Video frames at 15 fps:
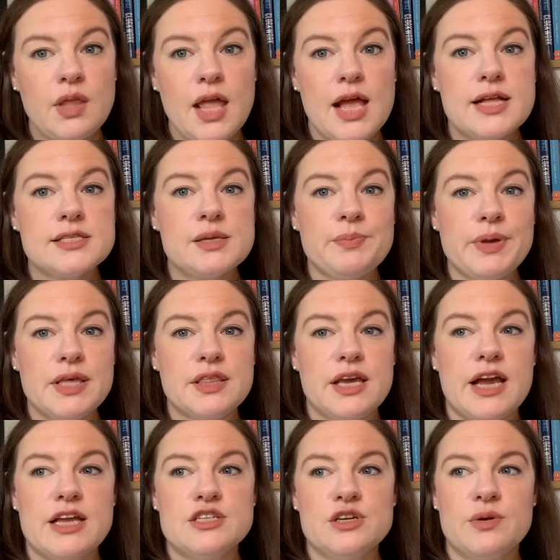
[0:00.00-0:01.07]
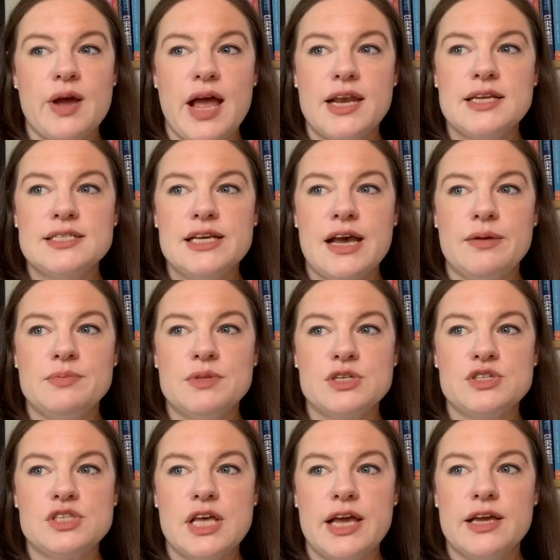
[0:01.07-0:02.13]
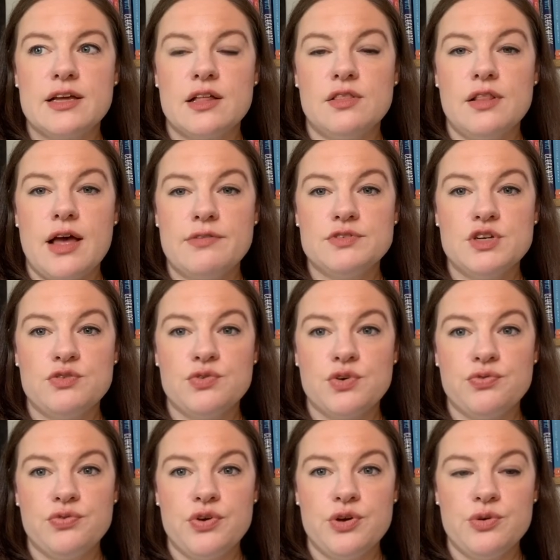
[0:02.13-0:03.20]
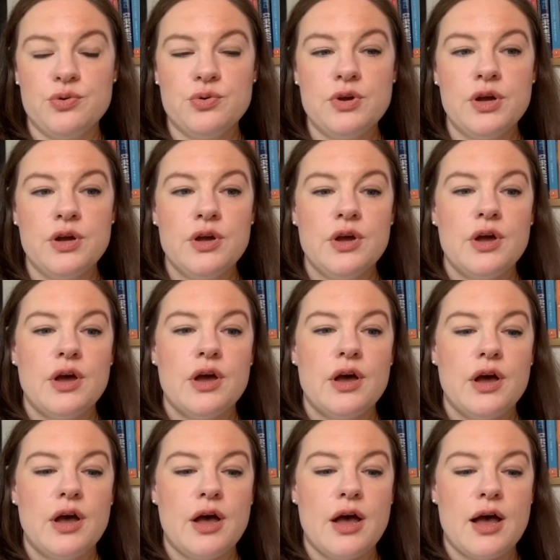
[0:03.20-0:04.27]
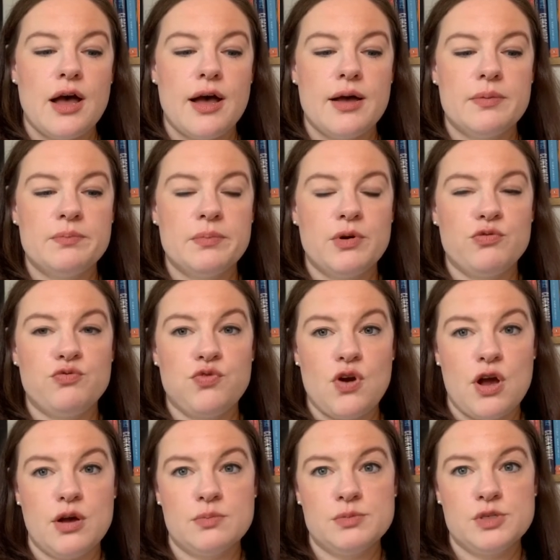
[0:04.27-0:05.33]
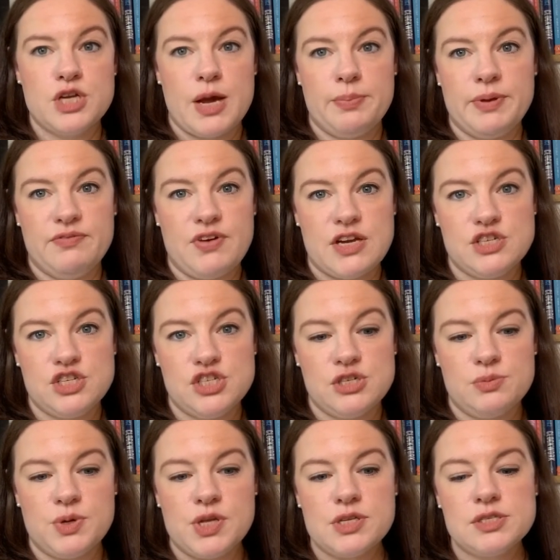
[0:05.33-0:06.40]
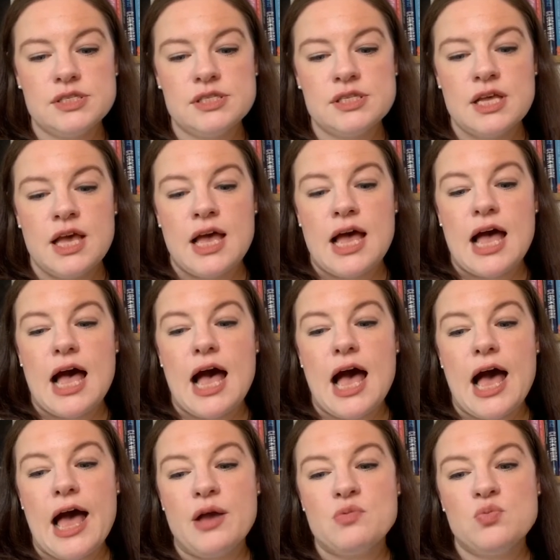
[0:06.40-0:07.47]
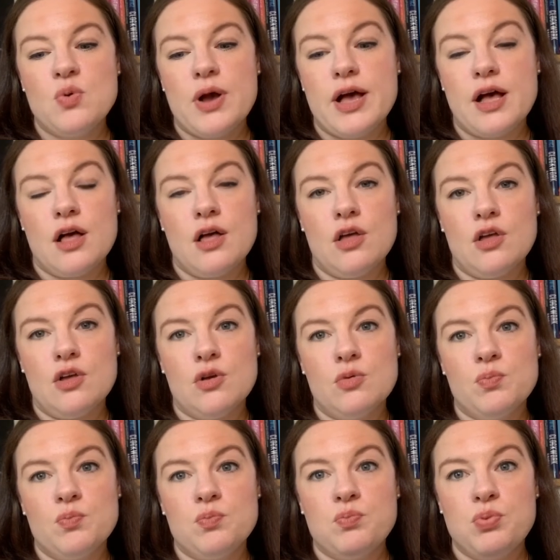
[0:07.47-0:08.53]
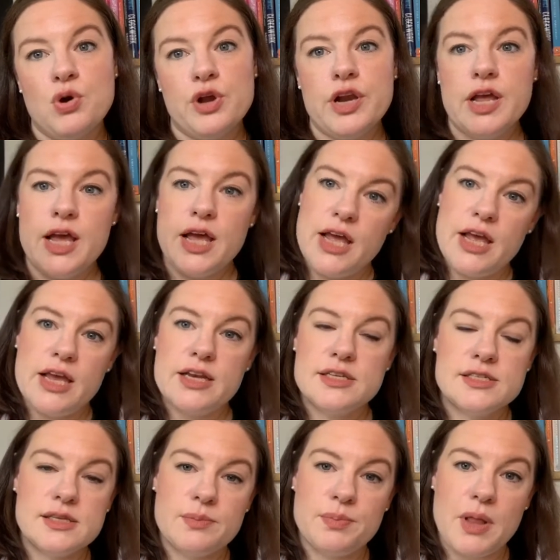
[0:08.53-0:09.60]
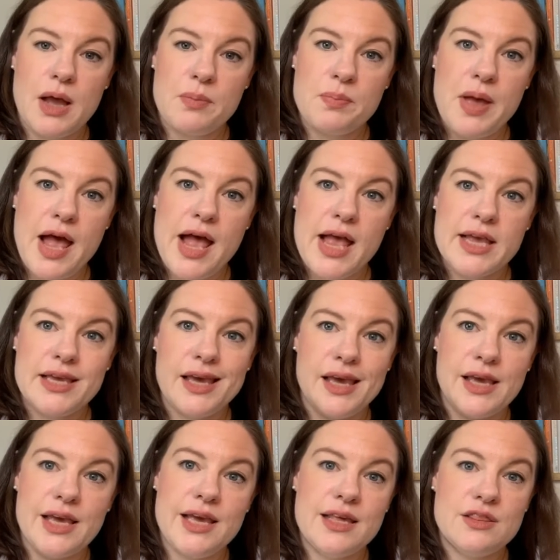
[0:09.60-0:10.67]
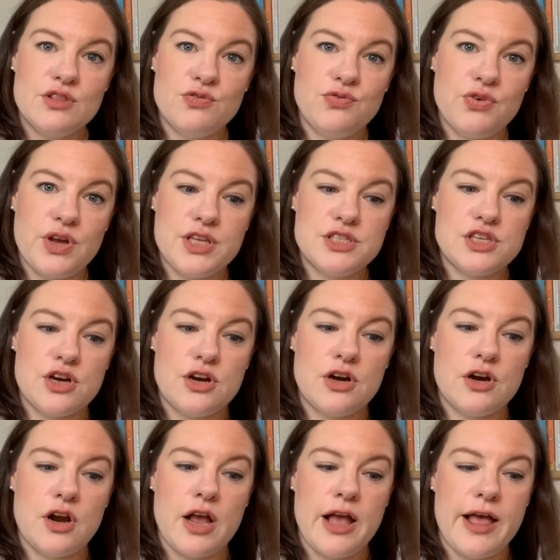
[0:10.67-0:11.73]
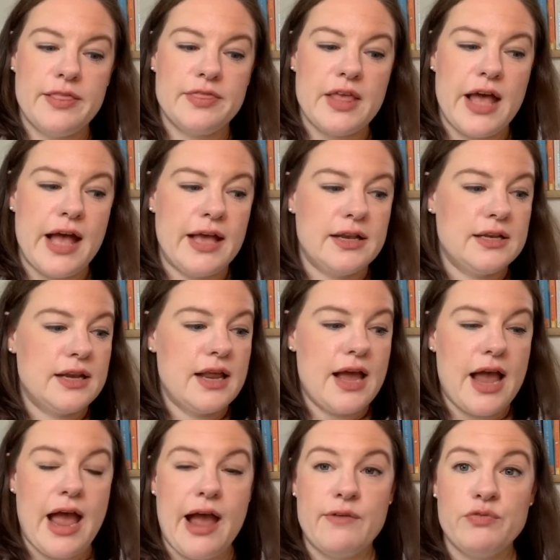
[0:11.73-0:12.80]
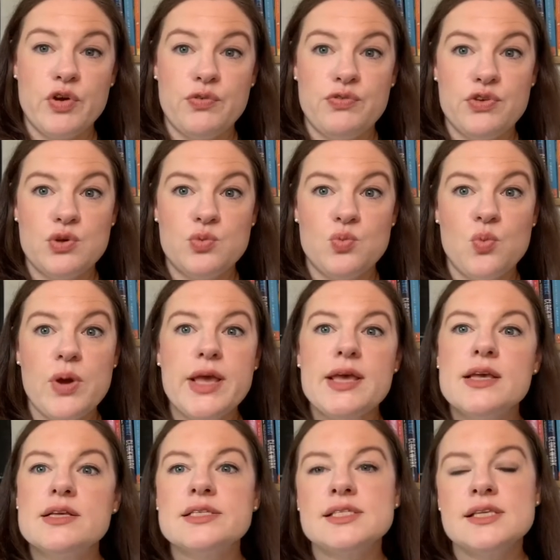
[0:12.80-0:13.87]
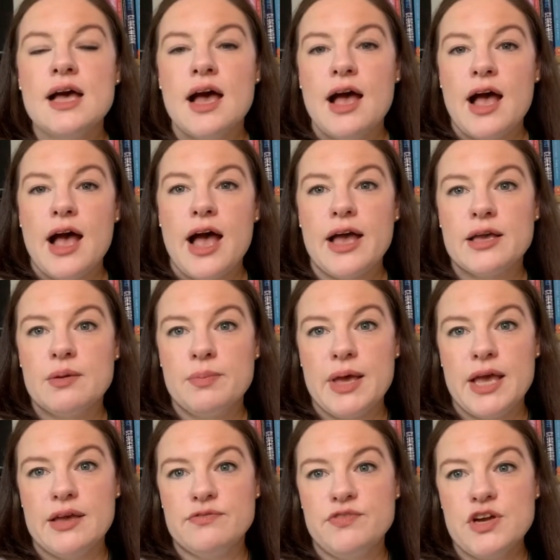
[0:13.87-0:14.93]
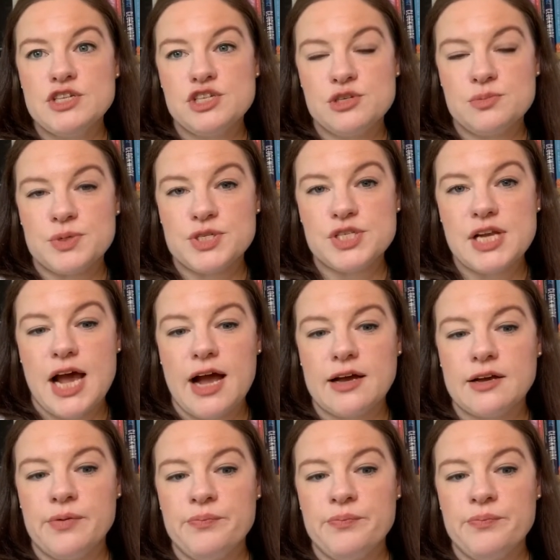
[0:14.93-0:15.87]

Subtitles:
That's a big thing I do. Anytime there's like leftover food from chopping vegetables, I will put it in a Ziploc bag in the freezer, and then every few weeks I can make vegetable stock.